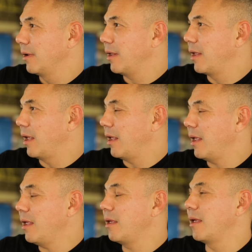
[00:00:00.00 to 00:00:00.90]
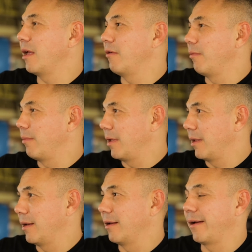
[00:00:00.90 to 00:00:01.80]
Absolutely. He gave me
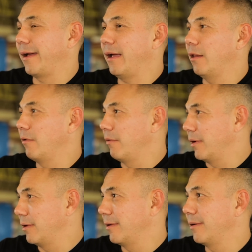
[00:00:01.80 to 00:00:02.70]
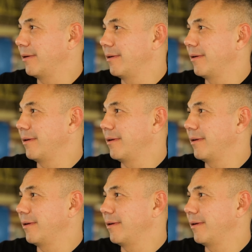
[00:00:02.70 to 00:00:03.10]
a hell of a